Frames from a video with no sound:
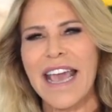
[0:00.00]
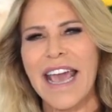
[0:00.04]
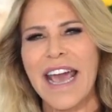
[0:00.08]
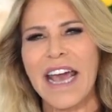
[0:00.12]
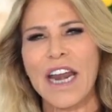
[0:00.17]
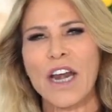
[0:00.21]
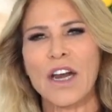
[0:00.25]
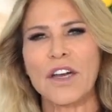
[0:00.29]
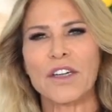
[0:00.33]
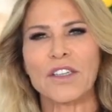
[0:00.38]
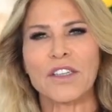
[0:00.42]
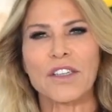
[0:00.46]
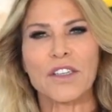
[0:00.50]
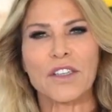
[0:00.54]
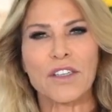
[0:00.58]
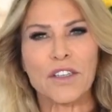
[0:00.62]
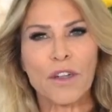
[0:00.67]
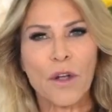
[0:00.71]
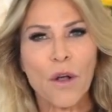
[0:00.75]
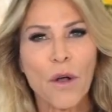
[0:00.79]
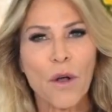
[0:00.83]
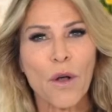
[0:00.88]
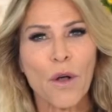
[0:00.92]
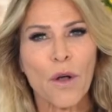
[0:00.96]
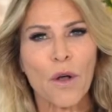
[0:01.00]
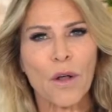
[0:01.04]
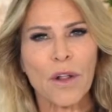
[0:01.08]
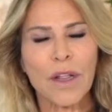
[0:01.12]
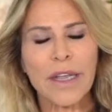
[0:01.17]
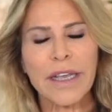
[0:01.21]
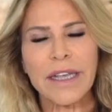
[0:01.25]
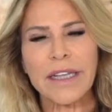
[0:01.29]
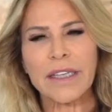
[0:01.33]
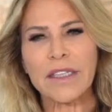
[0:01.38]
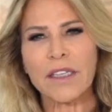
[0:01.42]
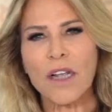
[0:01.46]
And our soul
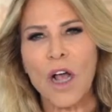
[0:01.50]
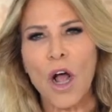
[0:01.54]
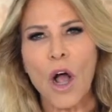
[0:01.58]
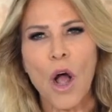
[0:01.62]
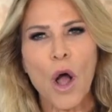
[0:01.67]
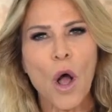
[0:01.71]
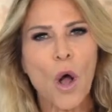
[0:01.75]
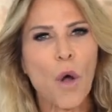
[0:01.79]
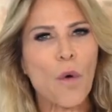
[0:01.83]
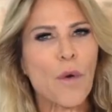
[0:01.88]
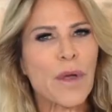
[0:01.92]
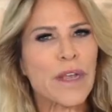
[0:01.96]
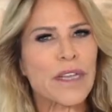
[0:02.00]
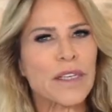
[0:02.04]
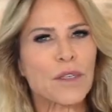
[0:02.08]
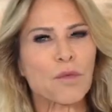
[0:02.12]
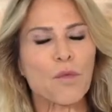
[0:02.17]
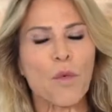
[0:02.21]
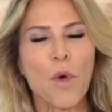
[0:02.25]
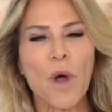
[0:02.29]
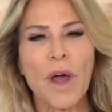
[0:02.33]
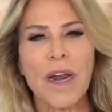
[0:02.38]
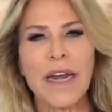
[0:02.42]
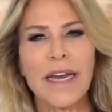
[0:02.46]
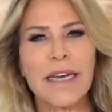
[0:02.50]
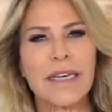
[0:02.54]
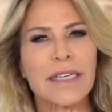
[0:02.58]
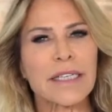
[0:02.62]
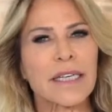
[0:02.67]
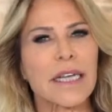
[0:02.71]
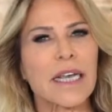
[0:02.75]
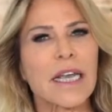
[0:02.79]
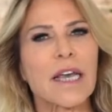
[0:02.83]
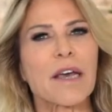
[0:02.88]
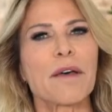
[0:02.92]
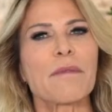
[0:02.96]
is always wanting
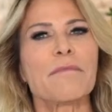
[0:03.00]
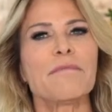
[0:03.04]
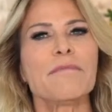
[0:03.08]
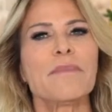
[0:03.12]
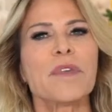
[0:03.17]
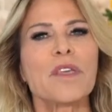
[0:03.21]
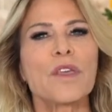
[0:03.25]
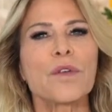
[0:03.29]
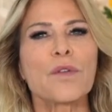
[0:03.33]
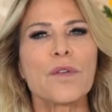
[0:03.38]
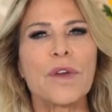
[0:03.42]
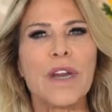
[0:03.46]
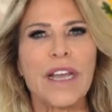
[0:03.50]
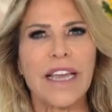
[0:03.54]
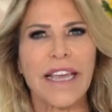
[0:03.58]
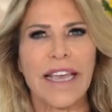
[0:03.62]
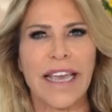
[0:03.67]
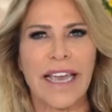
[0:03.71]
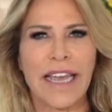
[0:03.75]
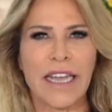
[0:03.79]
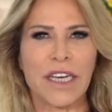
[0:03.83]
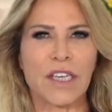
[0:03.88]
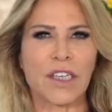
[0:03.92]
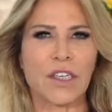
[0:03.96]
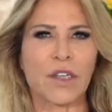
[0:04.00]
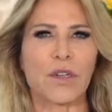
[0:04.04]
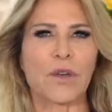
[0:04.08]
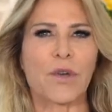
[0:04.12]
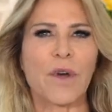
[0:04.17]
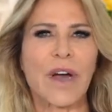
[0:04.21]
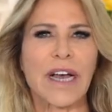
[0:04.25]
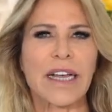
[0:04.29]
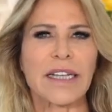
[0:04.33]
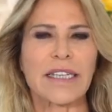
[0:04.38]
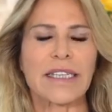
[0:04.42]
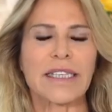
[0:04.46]
to communicate to
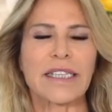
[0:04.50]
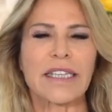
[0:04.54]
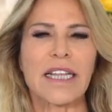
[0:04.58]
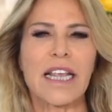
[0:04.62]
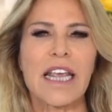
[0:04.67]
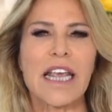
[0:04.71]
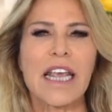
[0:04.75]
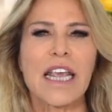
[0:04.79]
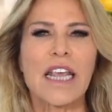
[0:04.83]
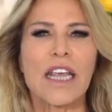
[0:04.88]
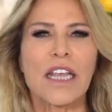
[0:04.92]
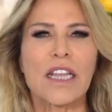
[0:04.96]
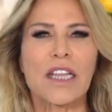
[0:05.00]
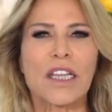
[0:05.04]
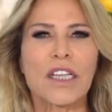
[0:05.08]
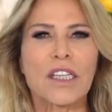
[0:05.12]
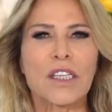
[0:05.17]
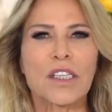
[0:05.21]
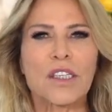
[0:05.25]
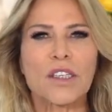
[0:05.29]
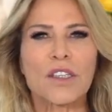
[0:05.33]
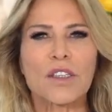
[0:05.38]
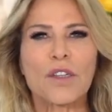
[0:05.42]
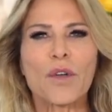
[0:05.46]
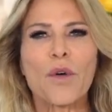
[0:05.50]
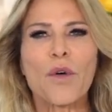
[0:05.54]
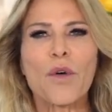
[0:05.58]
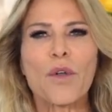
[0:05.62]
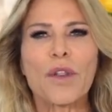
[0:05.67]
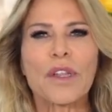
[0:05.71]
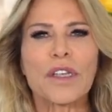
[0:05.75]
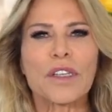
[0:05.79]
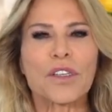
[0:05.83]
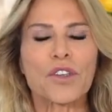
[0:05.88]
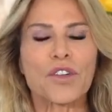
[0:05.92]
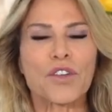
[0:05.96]
us. The
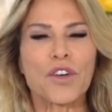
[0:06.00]
soul is